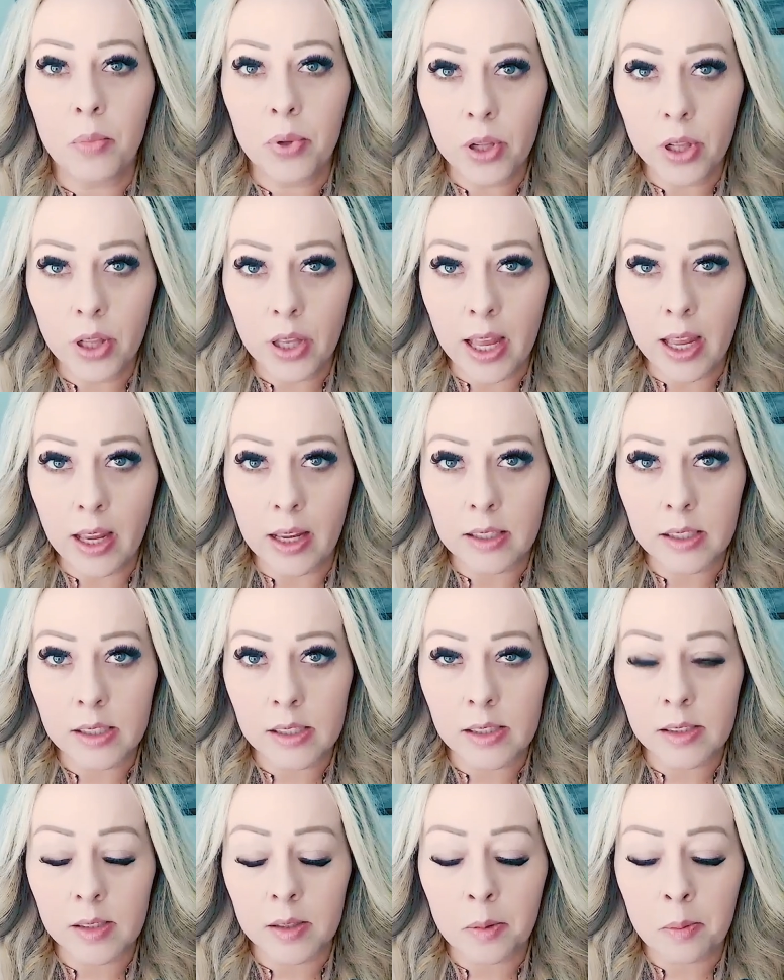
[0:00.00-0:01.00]

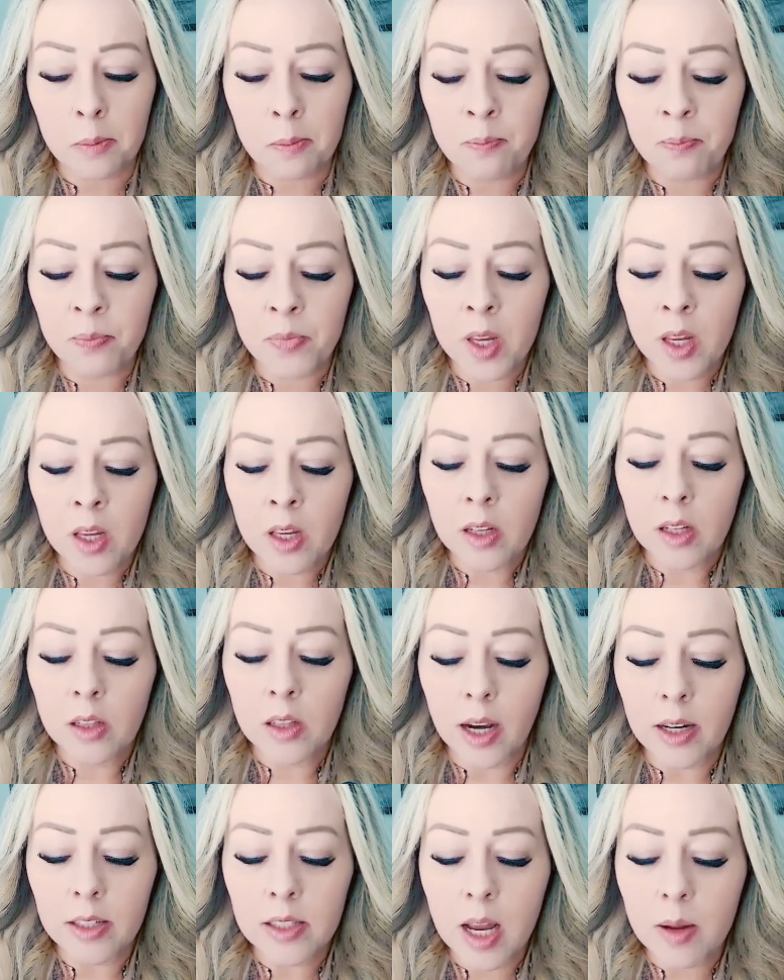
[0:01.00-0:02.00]
place? A
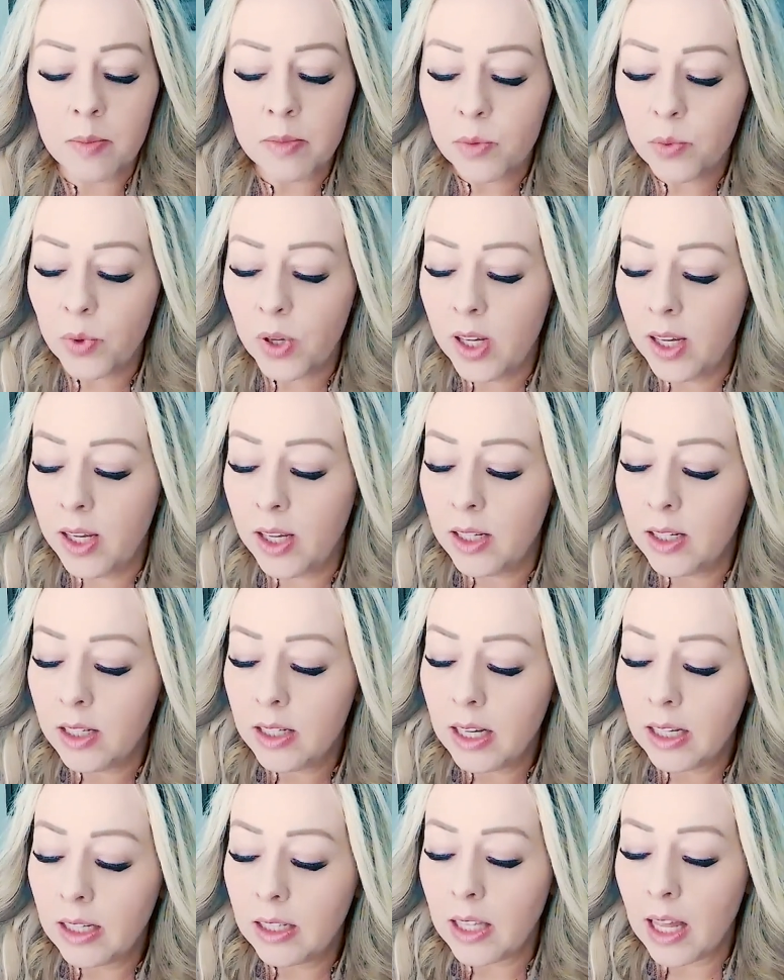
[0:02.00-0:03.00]
lot of times we
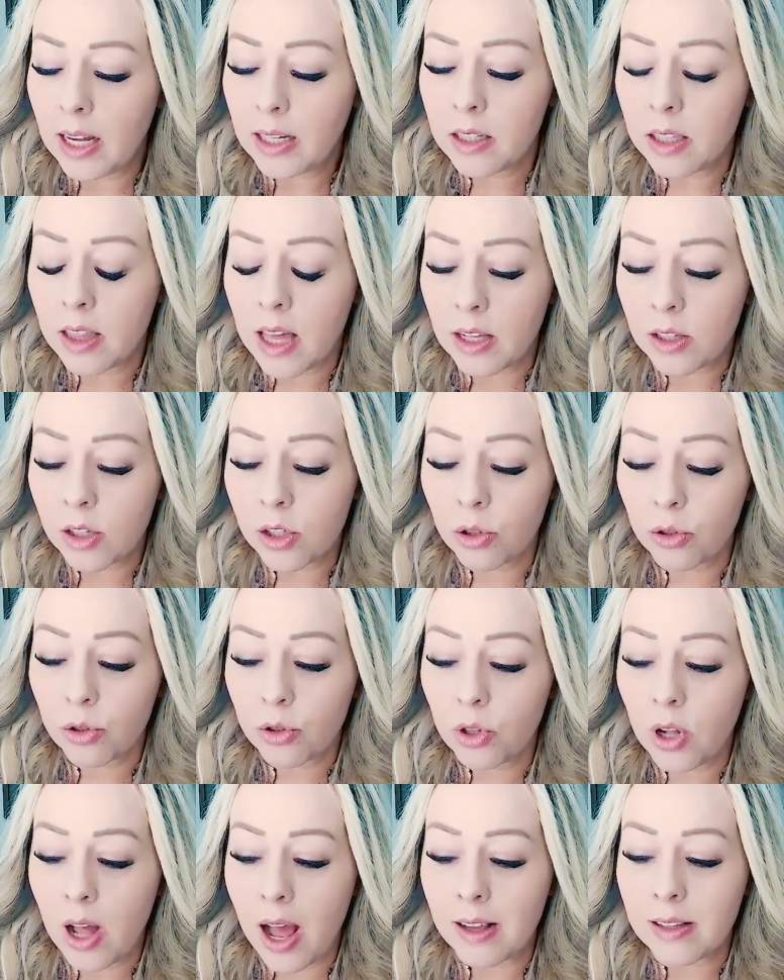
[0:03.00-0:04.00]
neglect that
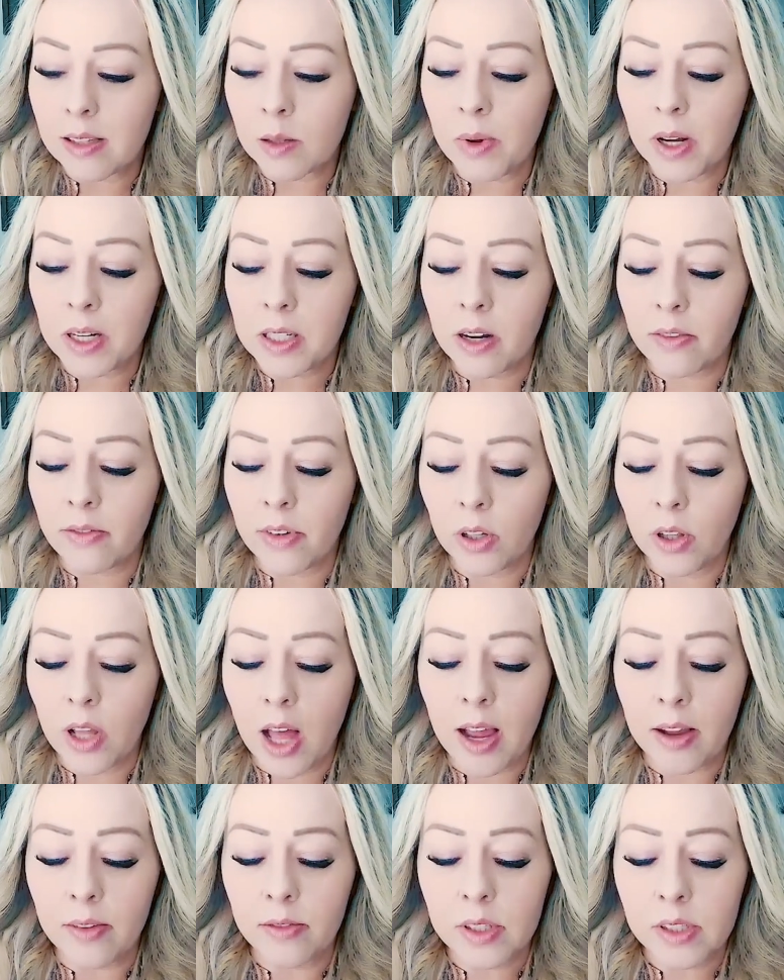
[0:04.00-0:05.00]
social aspect of our
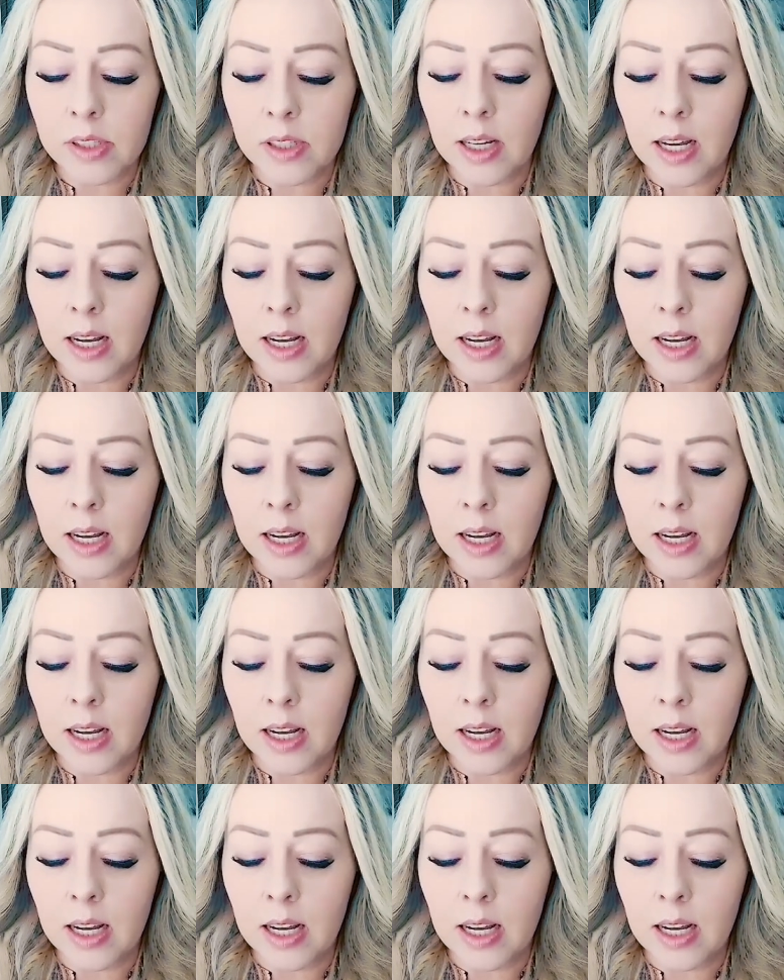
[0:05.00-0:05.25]
lives